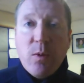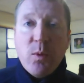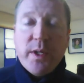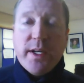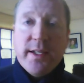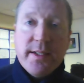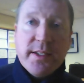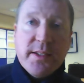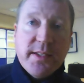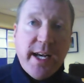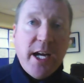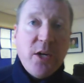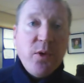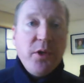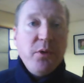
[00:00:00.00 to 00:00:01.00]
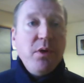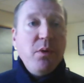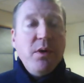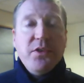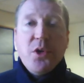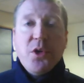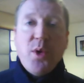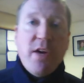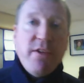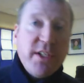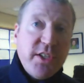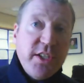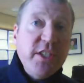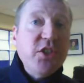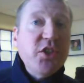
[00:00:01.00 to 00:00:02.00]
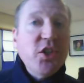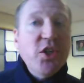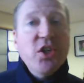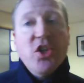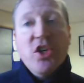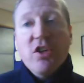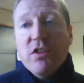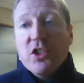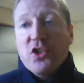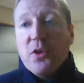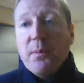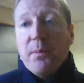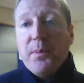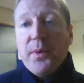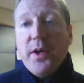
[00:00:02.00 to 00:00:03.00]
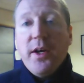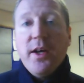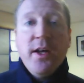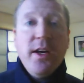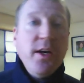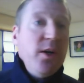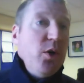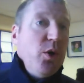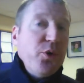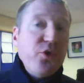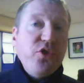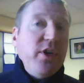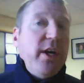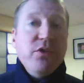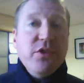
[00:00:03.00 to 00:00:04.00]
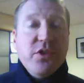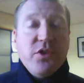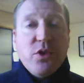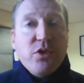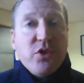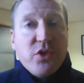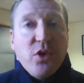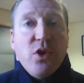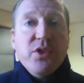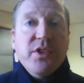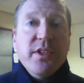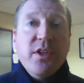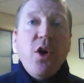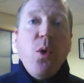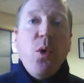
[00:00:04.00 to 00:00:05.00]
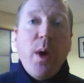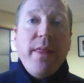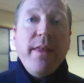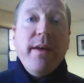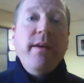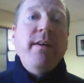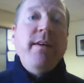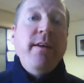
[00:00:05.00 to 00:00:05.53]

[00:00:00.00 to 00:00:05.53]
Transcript: We can decide whether we want to wear a t-shirt or a jumper or trousers or shorts in hot weather.